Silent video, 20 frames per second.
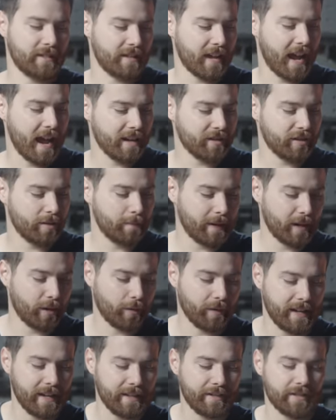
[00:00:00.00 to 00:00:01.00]
is as the
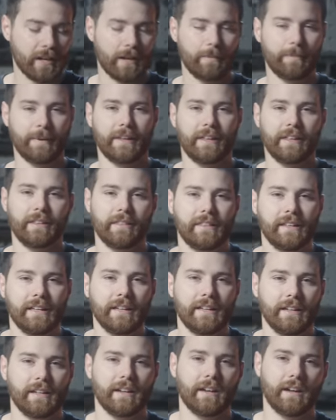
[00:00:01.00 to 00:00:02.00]
barrel heats up,
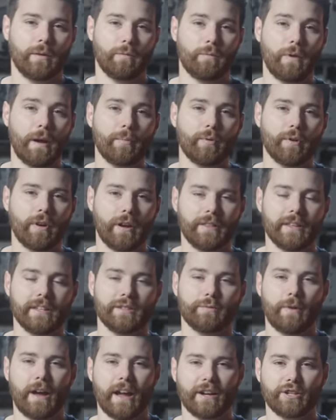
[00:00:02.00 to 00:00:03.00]
the rubber on
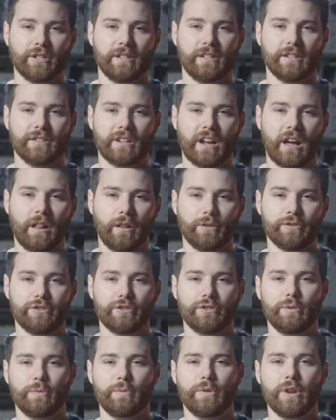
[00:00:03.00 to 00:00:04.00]
this will actually discolor,
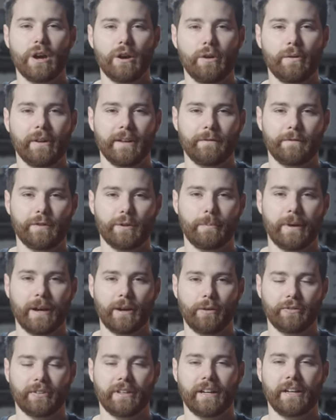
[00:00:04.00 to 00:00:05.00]
so you know if your
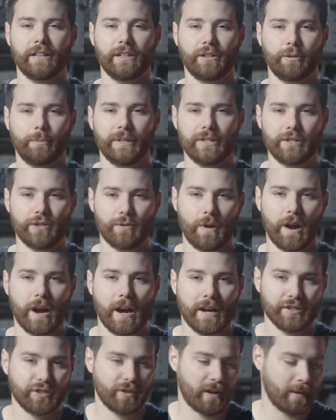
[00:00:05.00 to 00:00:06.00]
barrel is getting a little bit too
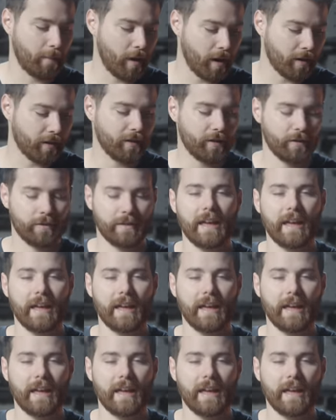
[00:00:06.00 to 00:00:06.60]
hot. So I monitored